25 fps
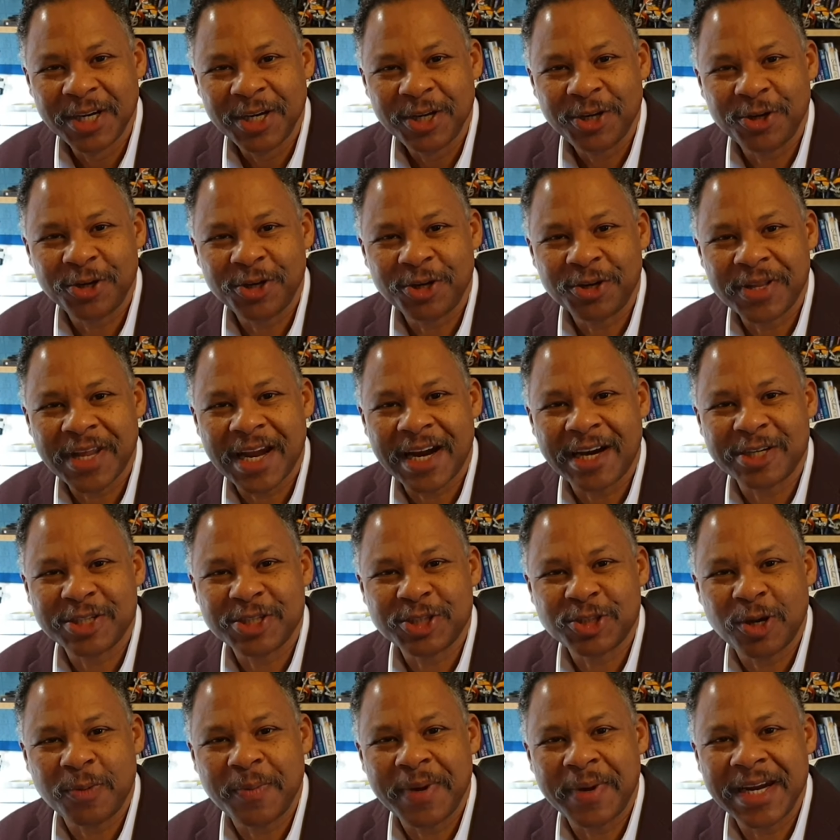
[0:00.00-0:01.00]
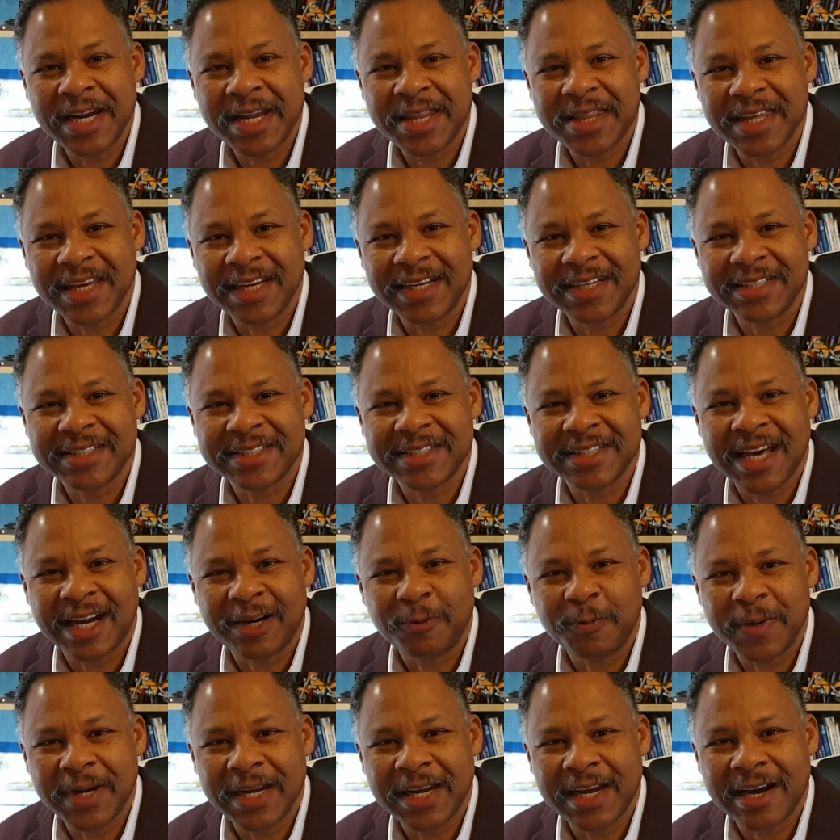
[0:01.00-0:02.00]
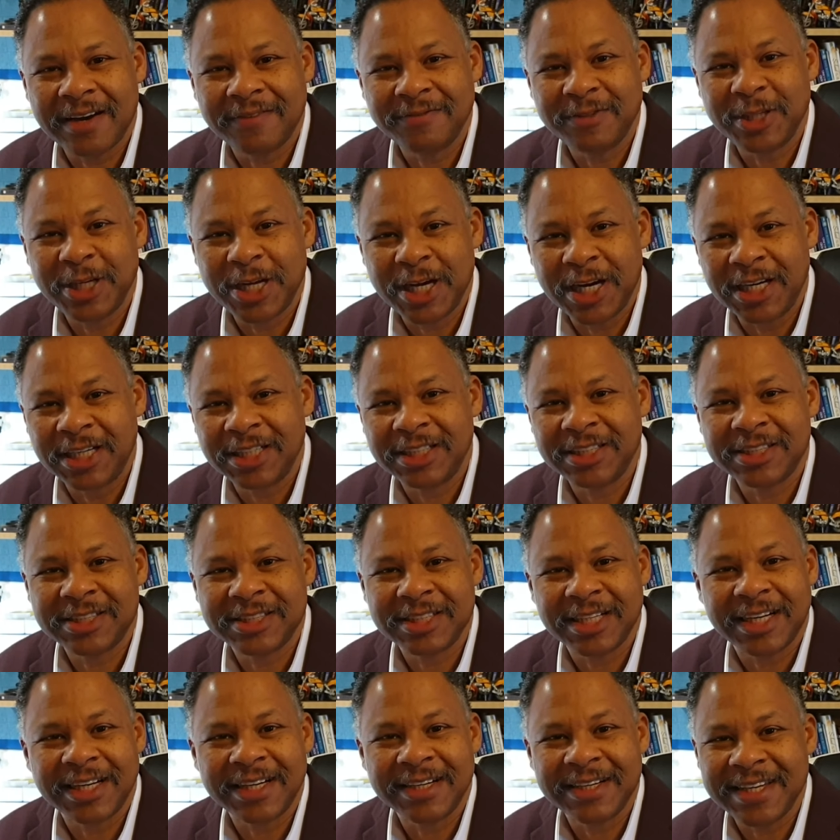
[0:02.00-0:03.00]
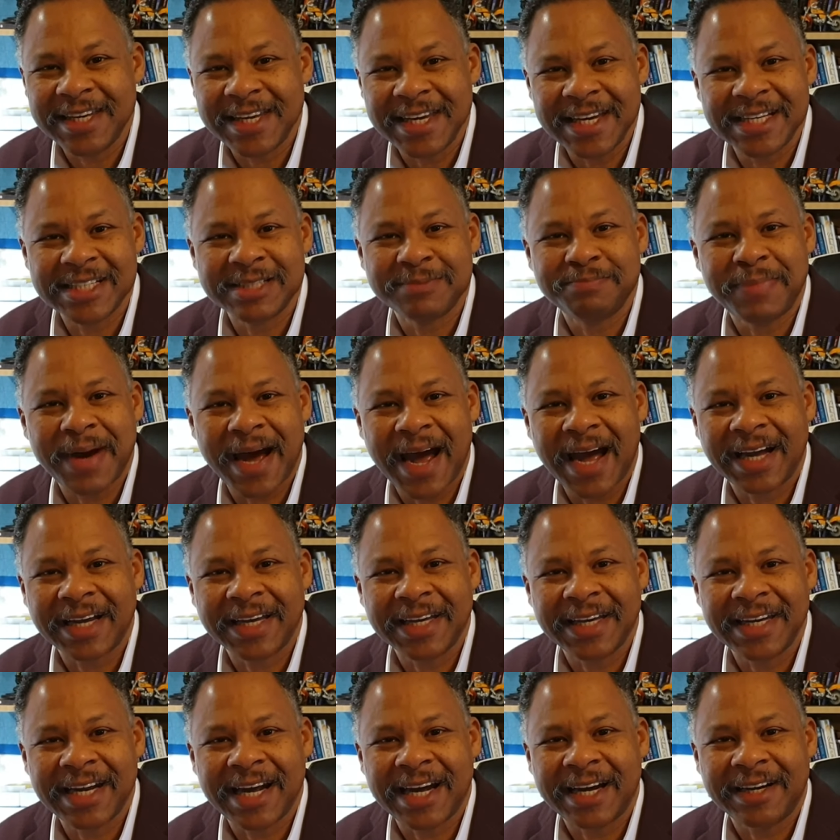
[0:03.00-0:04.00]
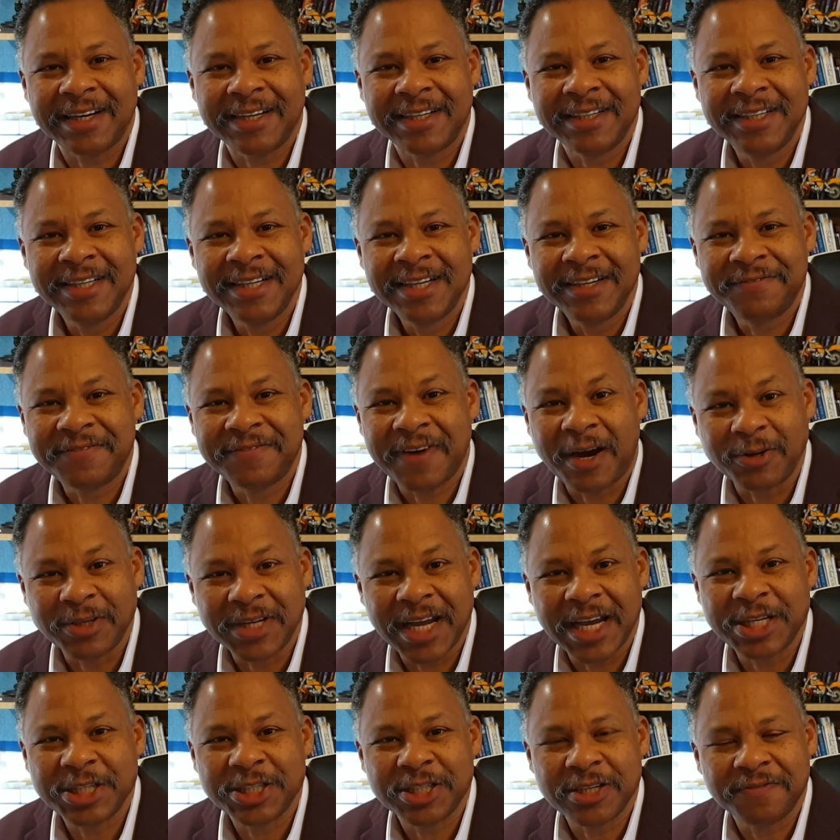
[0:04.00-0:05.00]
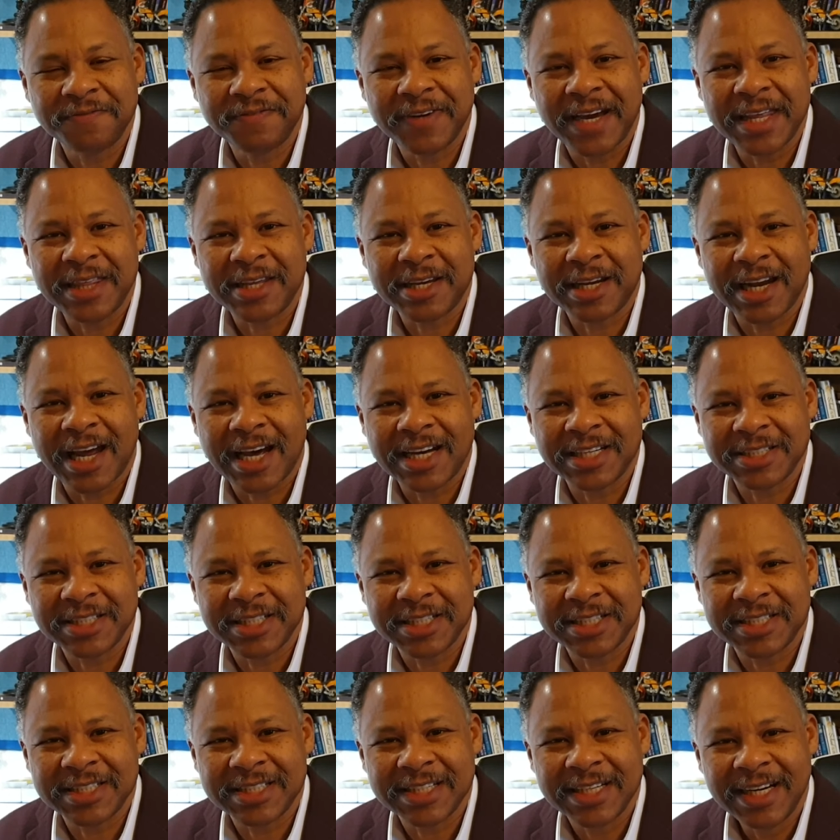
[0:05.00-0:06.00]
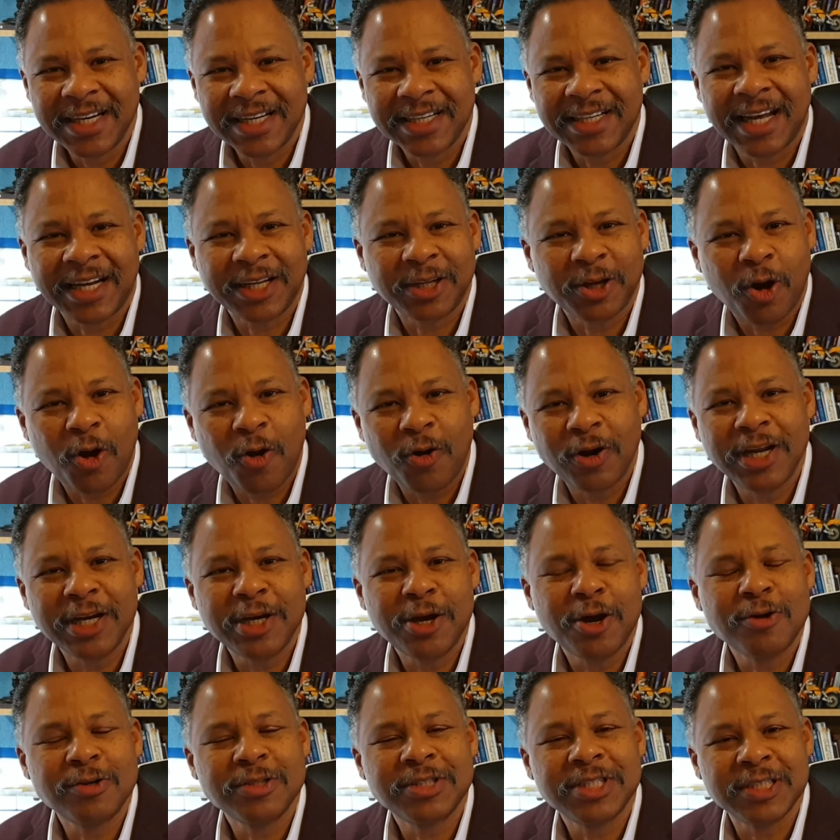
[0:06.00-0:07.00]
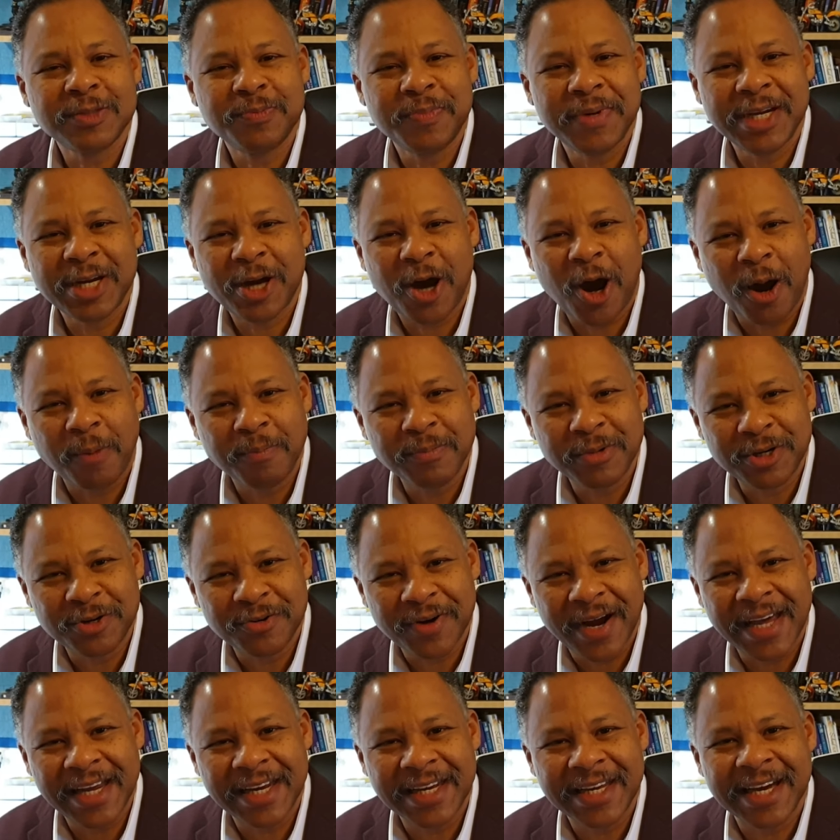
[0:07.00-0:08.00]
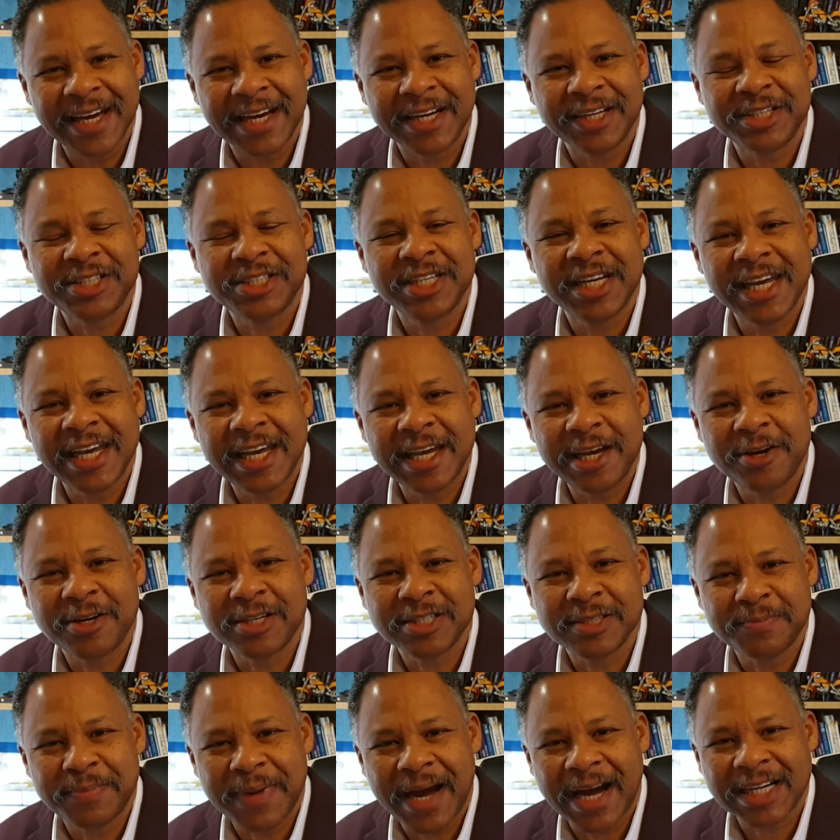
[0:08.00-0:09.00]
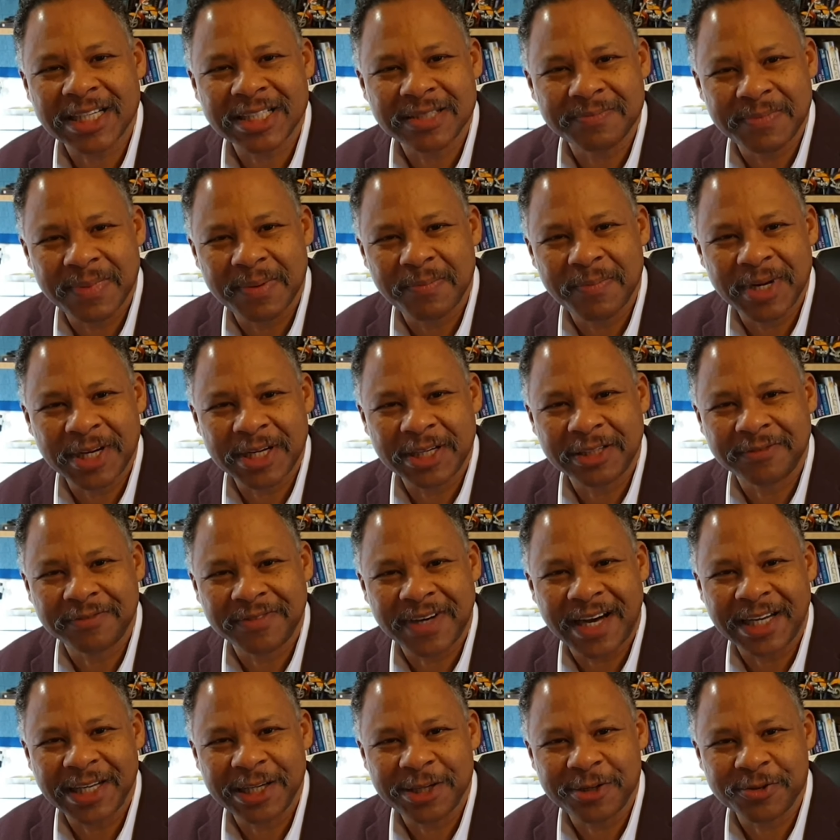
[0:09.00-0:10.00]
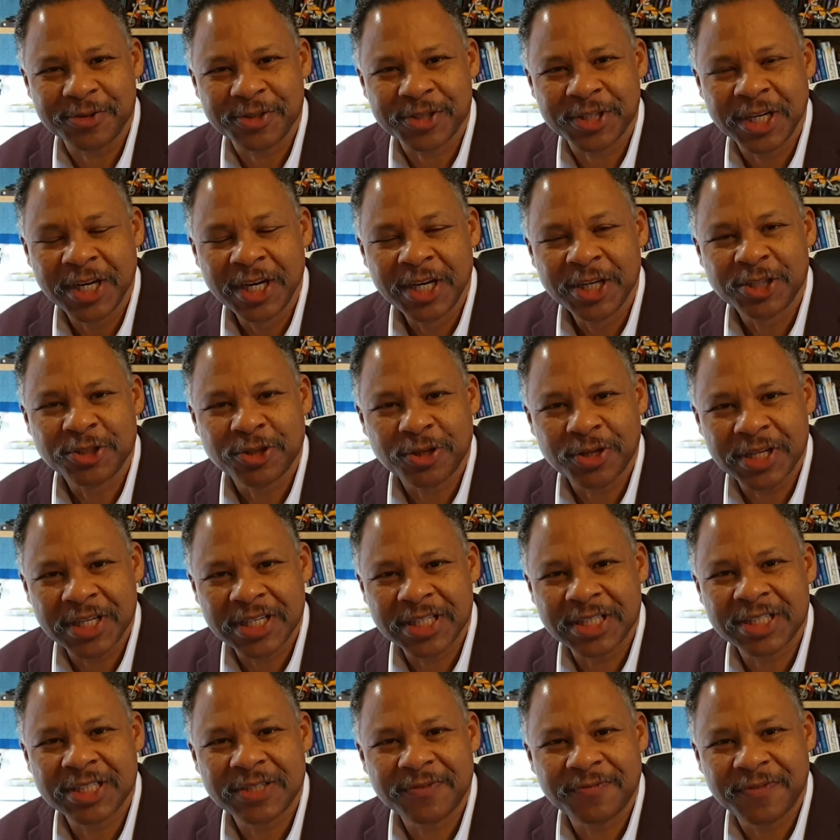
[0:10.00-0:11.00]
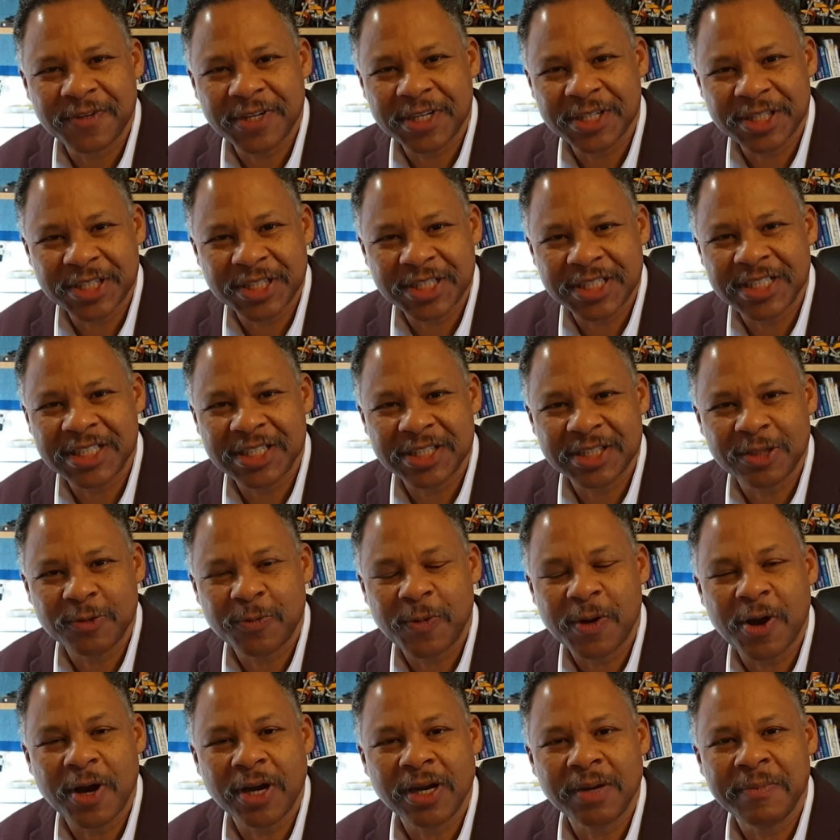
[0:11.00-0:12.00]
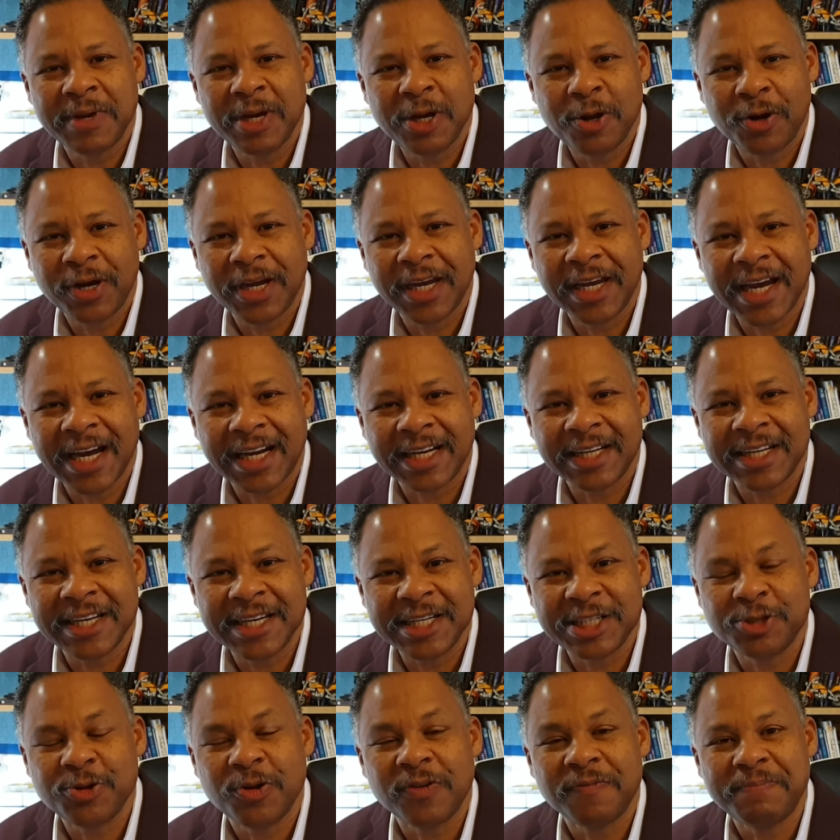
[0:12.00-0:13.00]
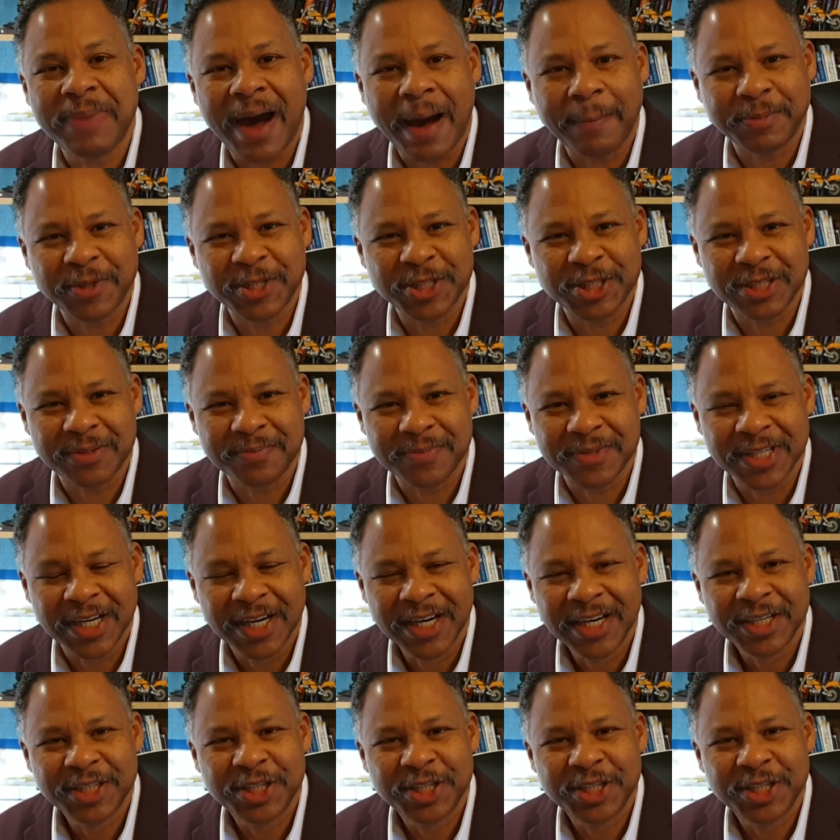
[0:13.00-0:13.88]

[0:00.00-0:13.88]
You know, there are so many things that we have learned years back in our foundation of faith classes that the Holy Ghost has been upgrading and taking us back to biblical values. So this first season, we're going to be looking at the issue of baptisms.